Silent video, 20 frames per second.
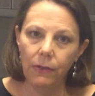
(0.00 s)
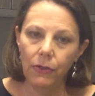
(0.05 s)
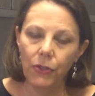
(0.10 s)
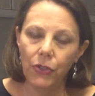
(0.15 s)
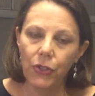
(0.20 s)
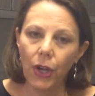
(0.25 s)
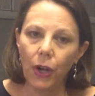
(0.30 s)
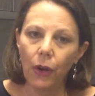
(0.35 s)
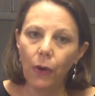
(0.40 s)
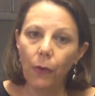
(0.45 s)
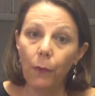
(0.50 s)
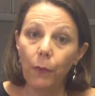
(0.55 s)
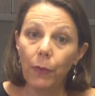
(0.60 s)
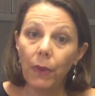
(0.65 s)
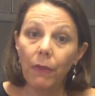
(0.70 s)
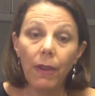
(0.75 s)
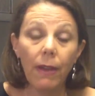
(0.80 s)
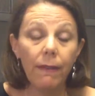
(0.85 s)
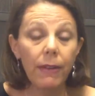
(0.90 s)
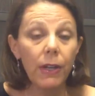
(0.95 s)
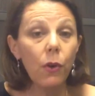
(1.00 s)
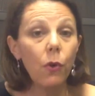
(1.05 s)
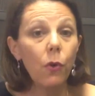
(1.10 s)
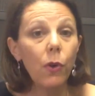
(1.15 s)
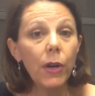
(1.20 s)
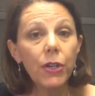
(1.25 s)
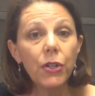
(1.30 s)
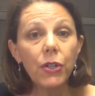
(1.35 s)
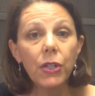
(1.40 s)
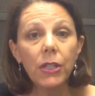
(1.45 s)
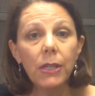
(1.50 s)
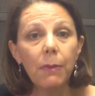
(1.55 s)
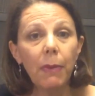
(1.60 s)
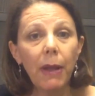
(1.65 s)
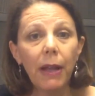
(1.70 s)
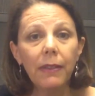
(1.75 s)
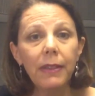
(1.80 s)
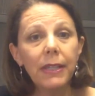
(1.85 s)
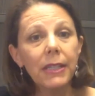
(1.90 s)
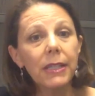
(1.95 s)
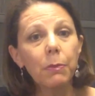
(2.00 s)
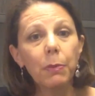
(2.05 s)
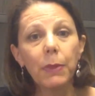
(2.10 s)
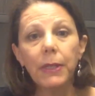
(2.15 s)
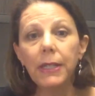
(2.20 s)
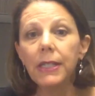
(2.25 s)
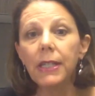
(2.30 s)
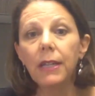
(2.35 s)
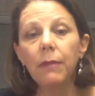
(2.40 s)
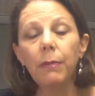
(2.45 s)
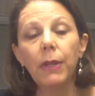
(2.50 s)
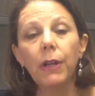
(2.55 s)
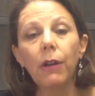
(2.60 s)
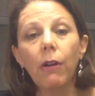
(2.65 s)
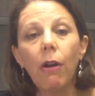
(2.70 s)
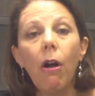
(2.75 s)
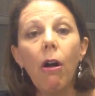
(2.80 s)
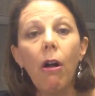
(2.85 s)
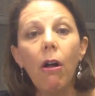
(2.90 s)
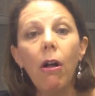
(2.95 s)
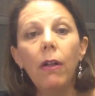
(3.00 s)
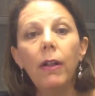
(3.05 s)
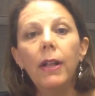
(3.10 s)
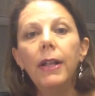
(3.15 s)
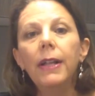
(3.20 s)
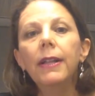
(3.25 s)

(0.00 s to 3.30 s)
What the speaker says: So if you have any questions about this, please give me a call.